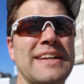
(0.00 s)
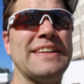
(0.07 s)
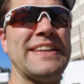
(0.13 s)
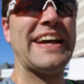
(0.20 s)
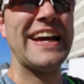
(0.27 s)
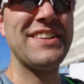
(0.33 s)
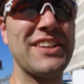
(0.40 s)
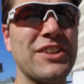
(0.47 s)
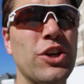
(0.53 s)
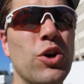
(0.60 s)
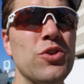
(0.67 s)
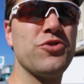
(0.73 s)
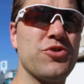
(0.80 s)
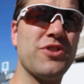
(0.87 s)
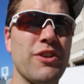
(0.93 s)
Niantic
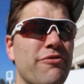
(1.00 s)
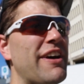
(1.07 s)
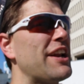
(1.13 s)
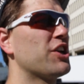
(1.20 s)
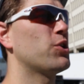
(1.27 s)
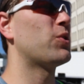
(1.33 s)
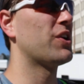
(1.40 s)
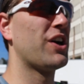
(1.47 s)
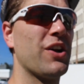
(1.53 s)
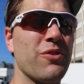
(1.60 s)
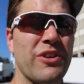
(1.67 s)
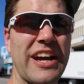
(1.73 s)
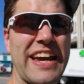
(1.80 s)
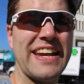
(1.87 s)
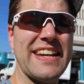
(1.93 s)
knows there's an event going on,
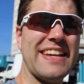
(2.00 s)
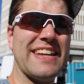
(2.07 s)
right?